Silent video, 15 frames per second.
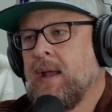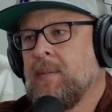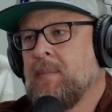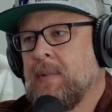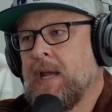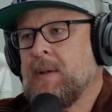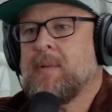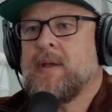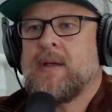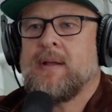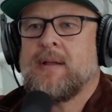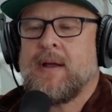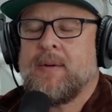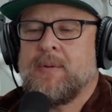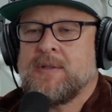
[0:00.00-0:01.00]
And
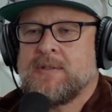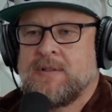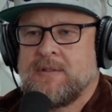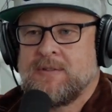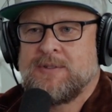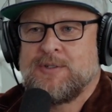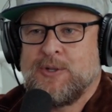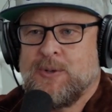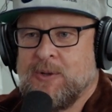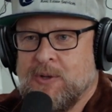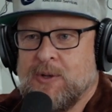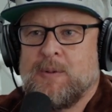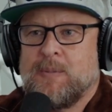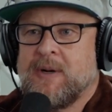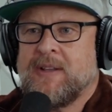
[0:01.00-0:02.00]
maybe I was too
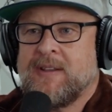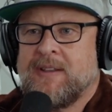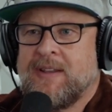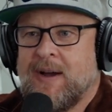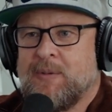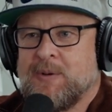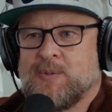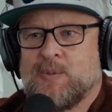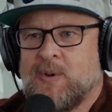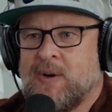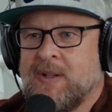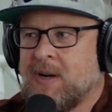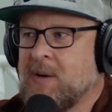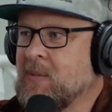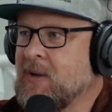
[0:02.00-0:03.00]
new, but that was
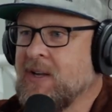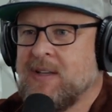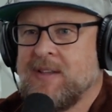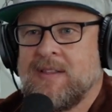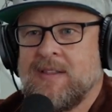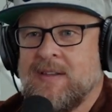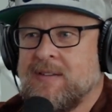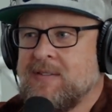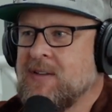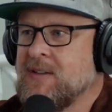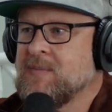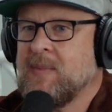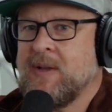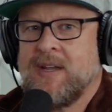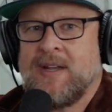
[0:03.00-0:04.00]
one that I'm like, this
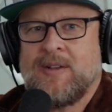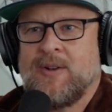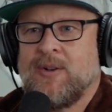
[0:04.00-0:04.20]
doesn't make